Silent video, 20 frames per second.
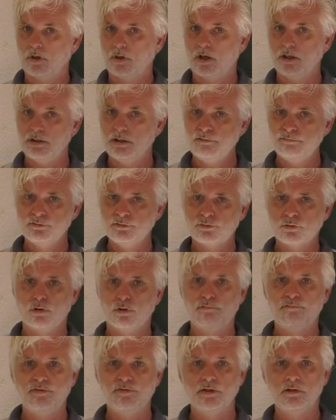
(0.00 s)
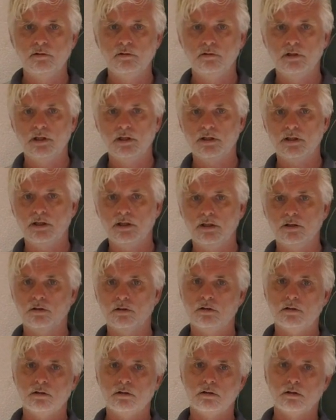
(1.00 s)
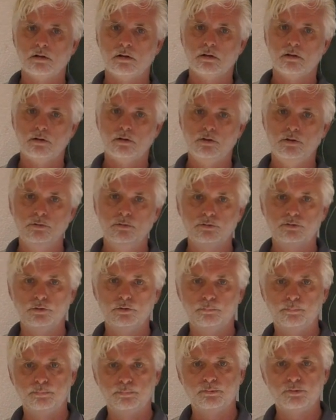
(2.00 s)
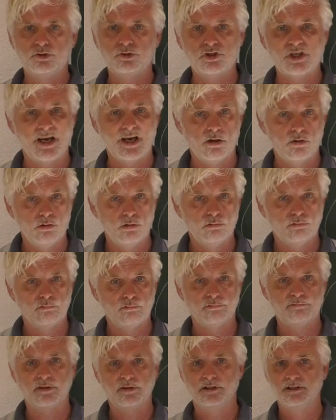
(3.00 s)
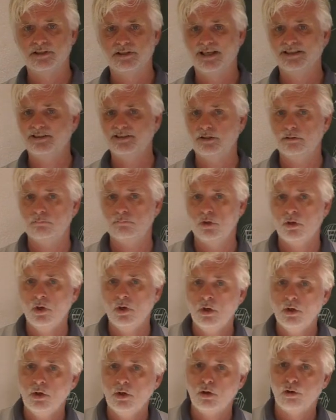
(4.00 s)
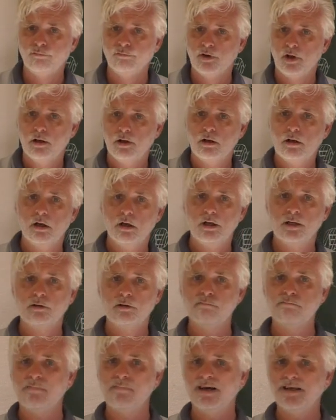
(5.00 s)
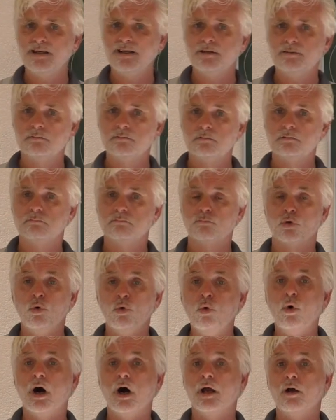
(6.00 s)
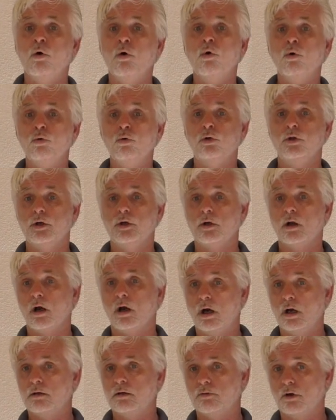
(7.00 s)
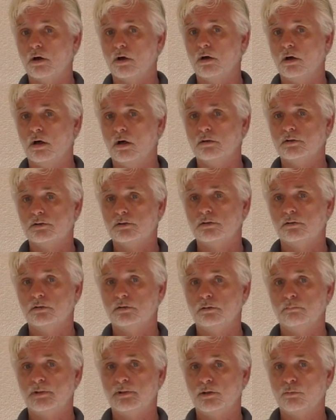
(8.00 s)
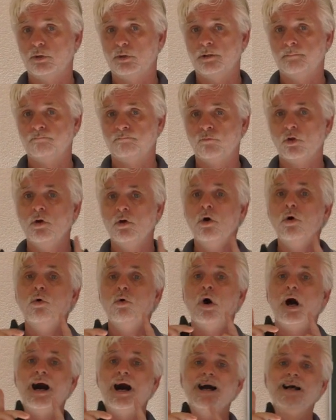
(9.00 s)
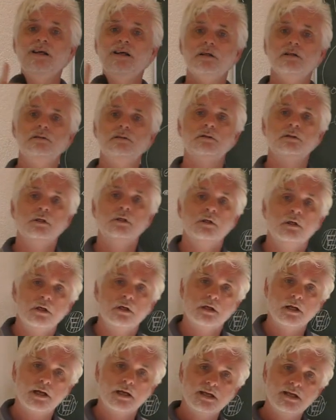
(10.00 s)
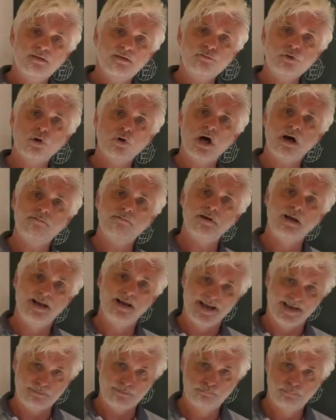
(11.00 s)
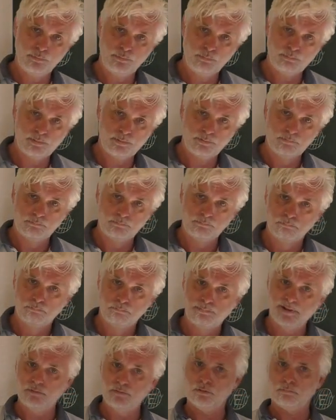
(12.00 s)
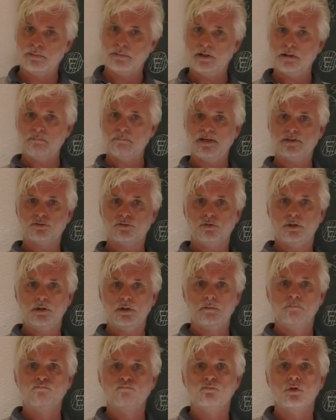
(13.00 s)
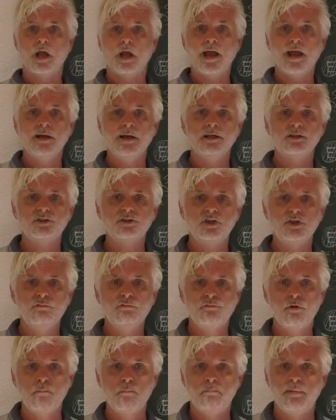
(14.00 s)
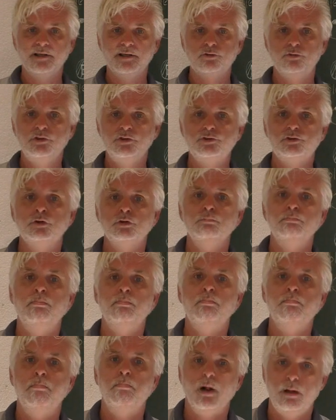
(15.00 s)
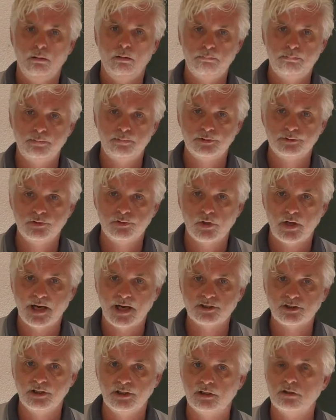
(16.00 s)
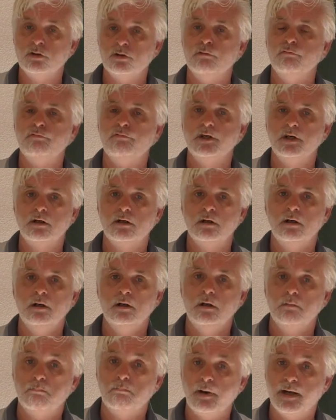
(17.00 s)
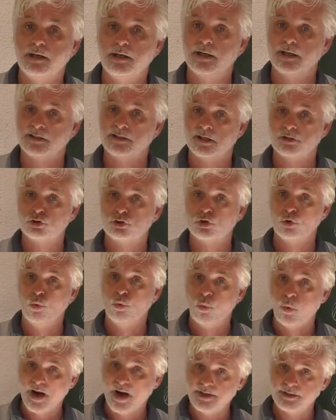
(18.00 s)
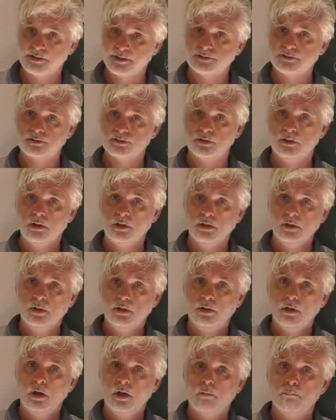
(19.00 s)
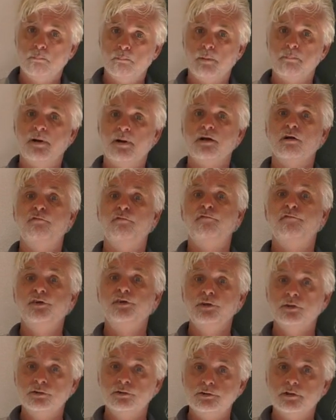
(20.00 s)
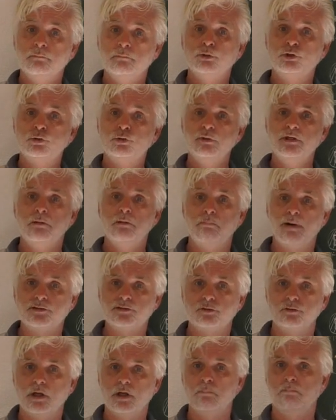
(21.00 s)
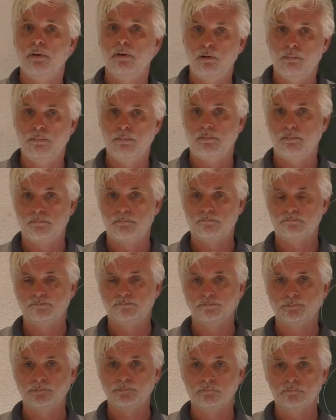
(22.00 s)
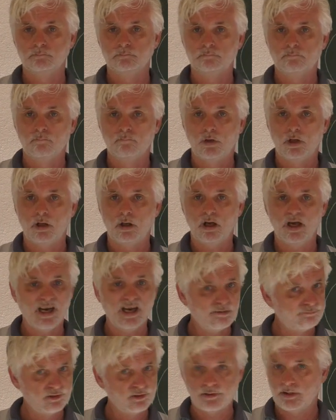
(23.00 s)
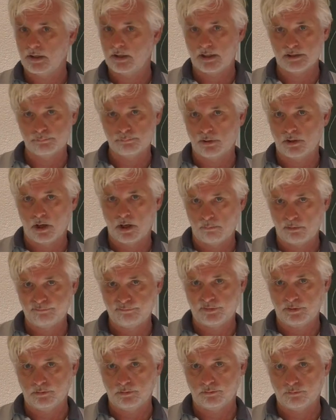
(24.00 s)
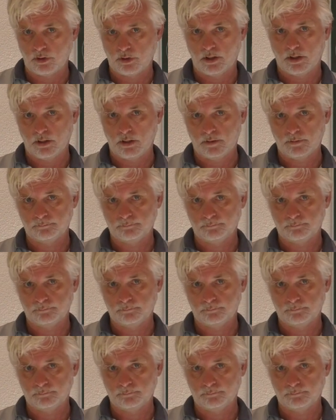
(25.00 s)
I even saw a video lately on the YouTube channel Veritasium of another colleague of mine, who I hold in high regard, by the way, who argued that if you have a light bulb powered by a battery, the energy from battery to bulb is not actually conveyed by the attached wires, but by the fields in between battery and bulb. Everything has become a field, really.